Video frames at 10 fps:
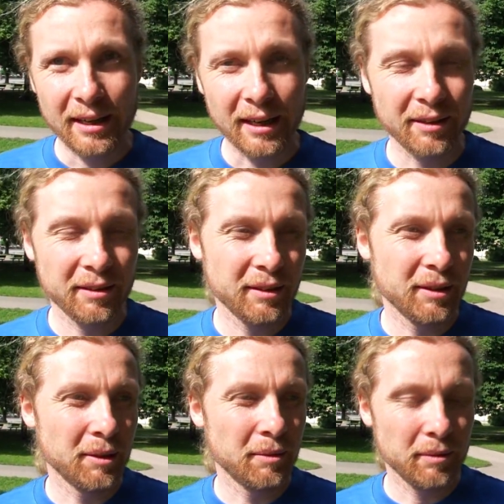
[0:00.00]
And
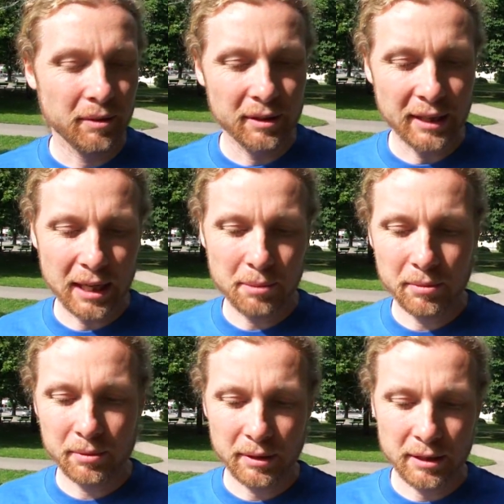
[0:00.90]
the name
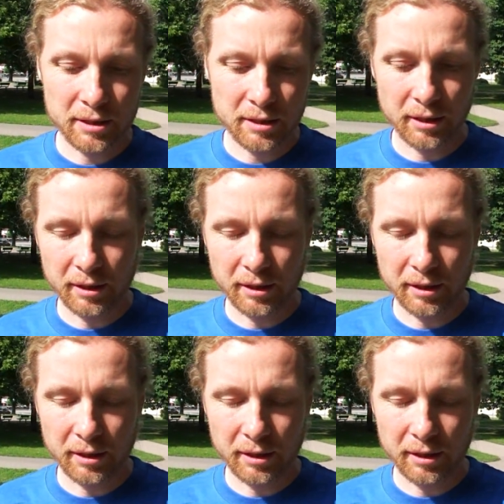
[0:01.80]
is